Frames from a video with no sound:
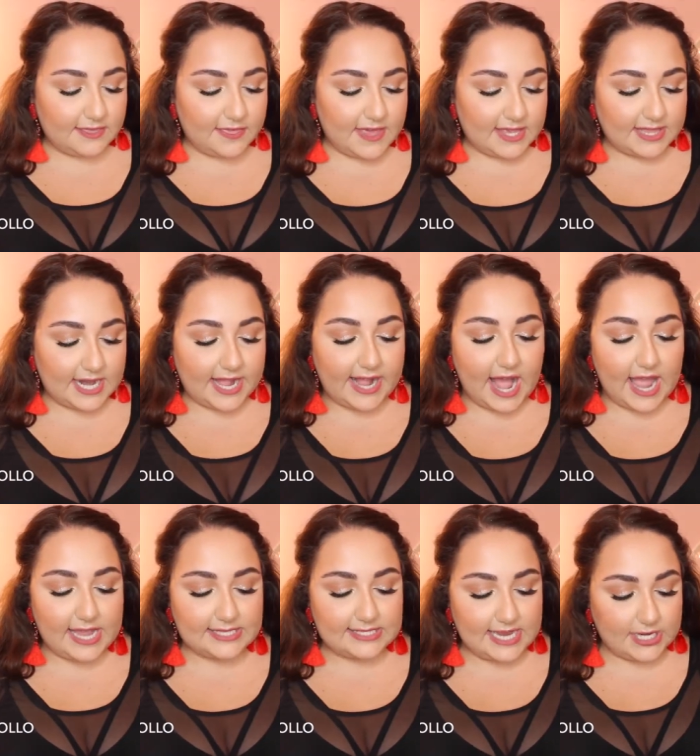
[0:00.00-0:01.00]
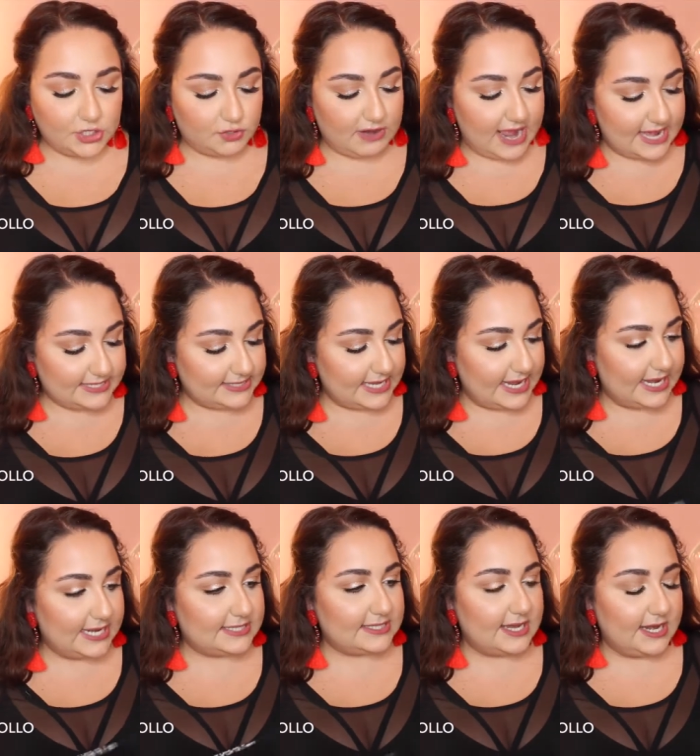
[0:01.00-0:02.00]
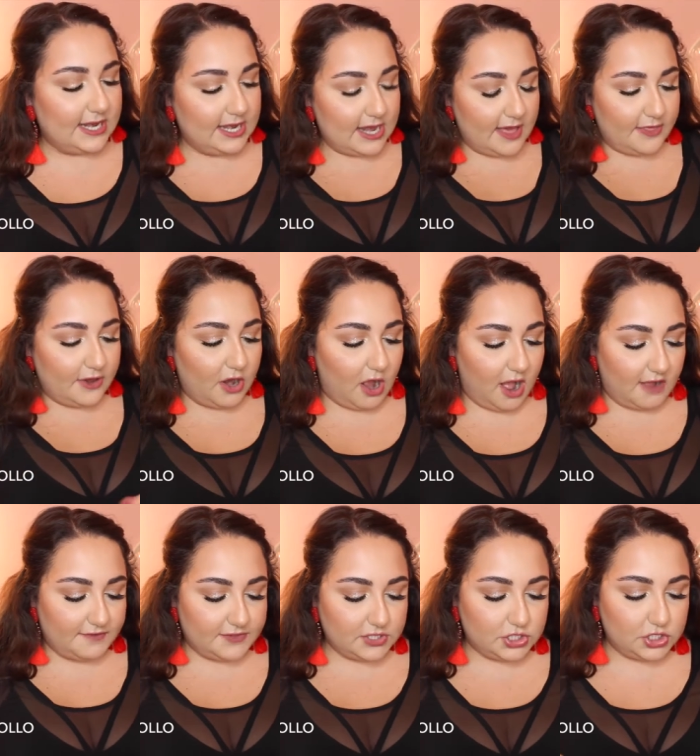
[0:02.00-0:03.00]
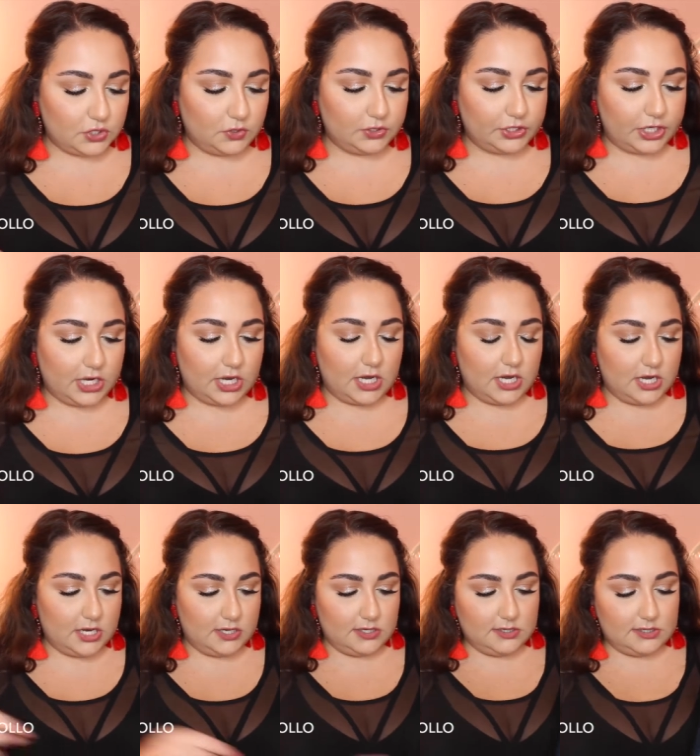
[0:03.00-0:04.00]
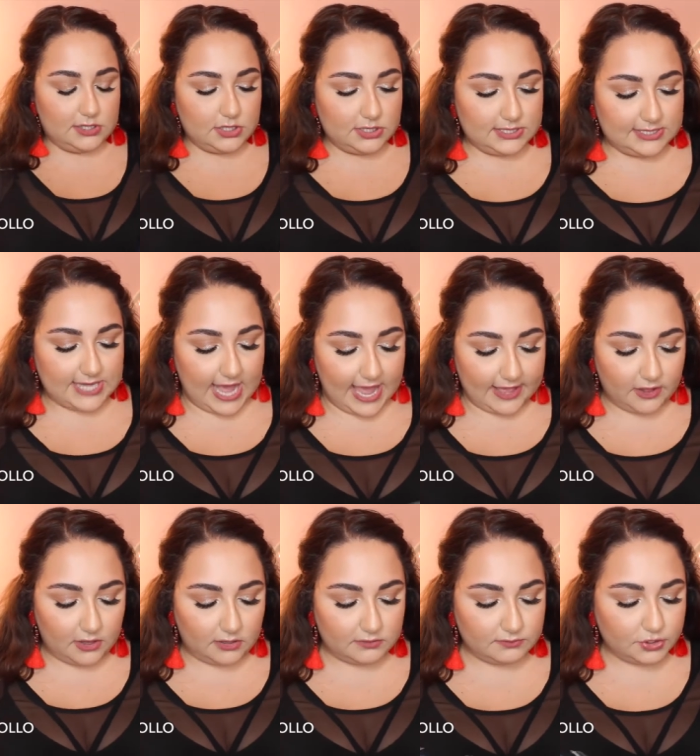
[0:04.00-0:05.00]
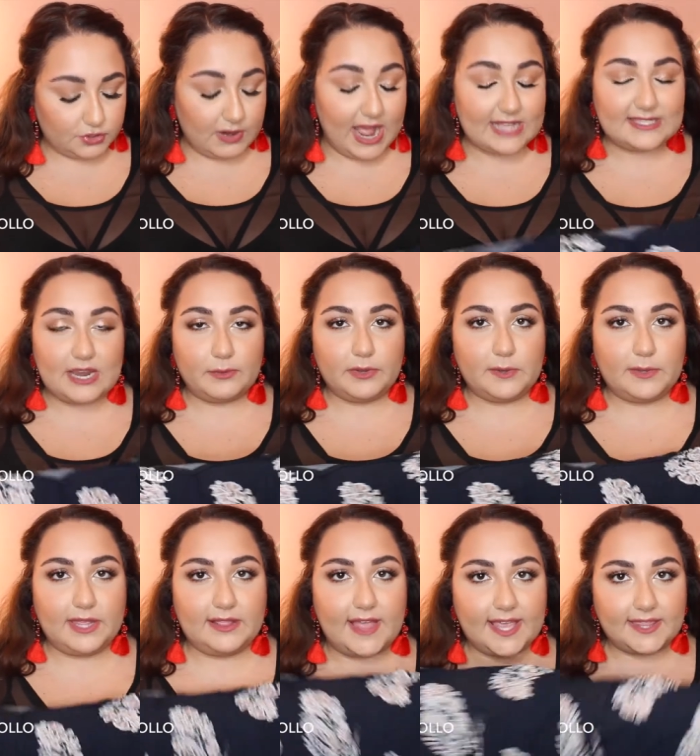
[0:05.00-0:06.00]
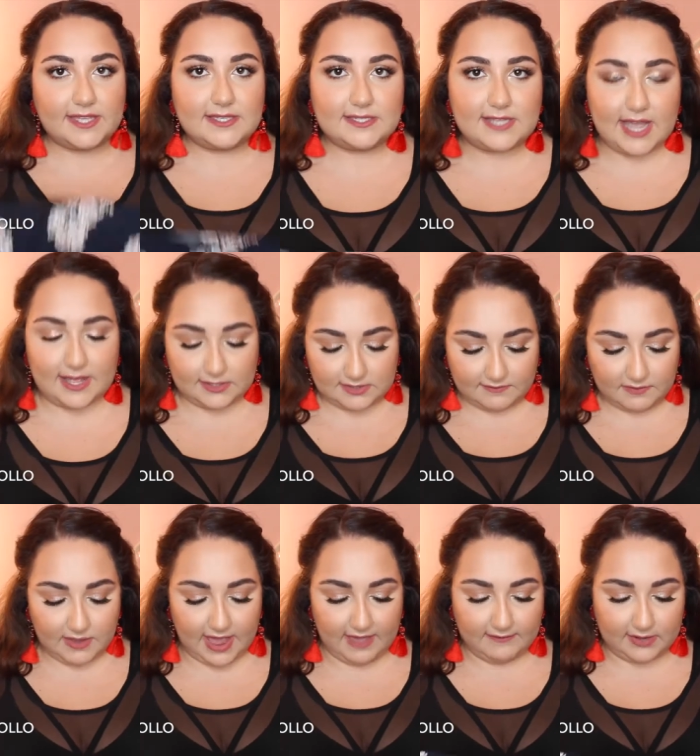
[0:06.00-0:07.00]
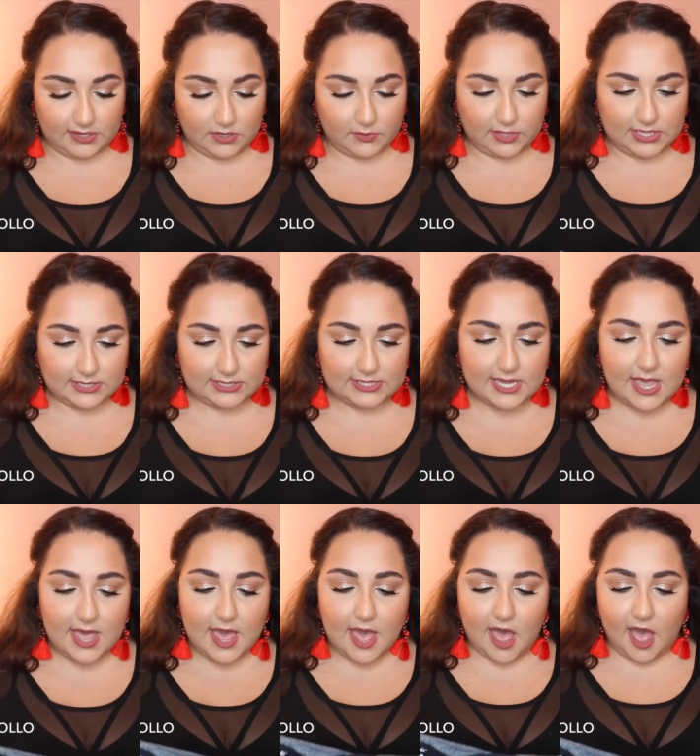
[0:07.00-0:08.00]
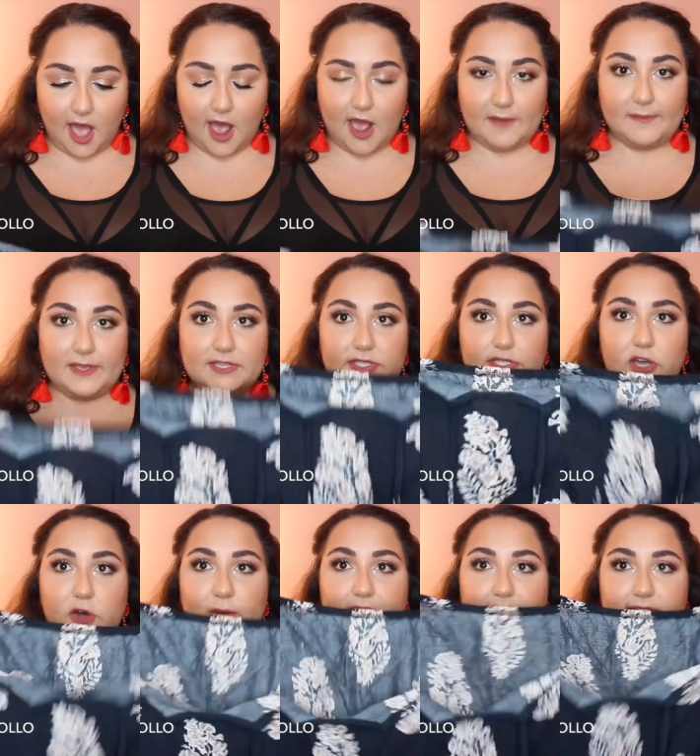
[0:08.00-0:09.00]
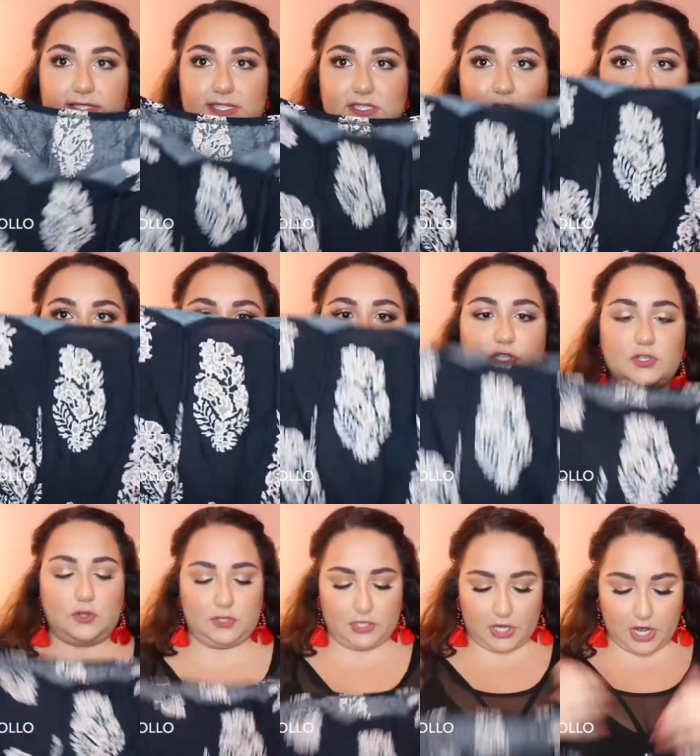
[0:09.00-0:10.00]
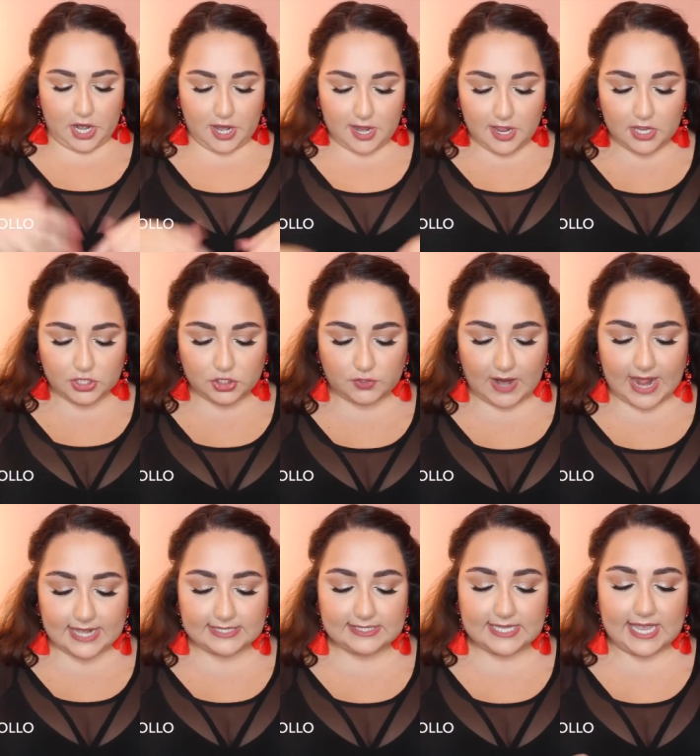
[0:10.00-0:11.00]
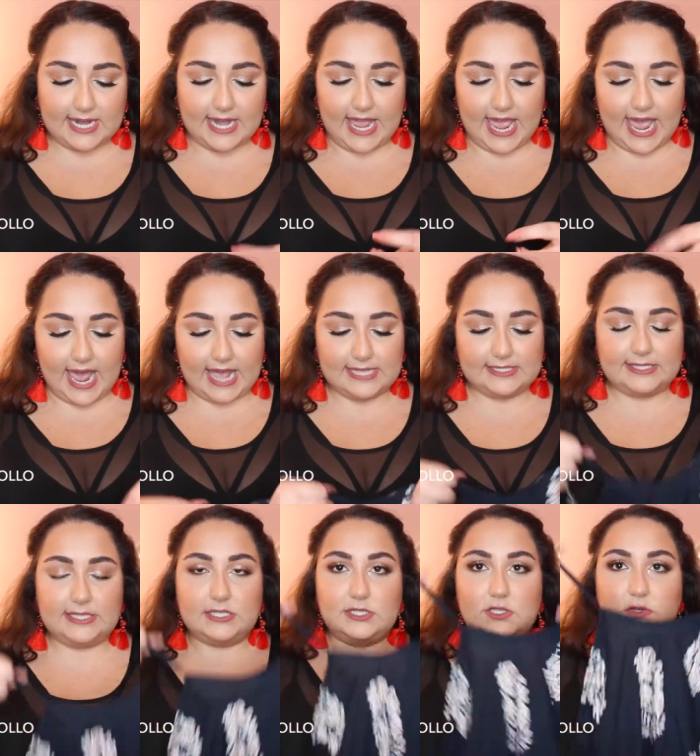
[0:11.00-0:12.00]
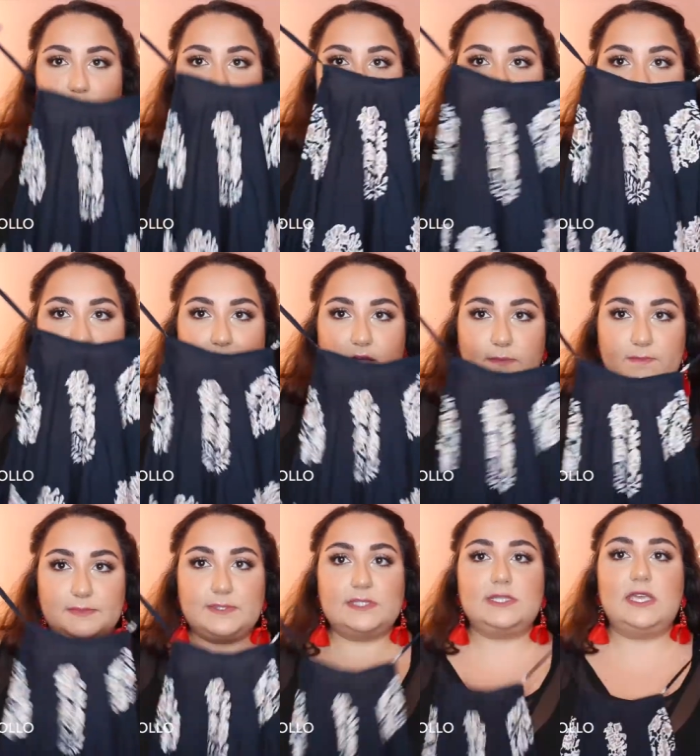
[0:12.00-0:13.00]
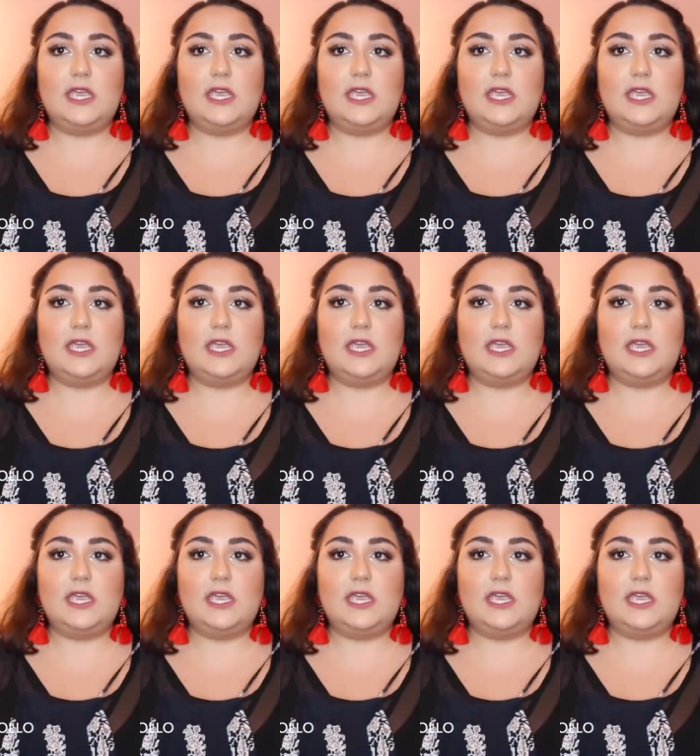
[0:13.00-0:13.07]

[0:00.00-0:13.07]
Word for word: thing that I got is a dress and it's another off the shoulder style dress. I really, really like these styles if you haven't noticed. Um, so it is this off the shoulder dress and it has these two tie ups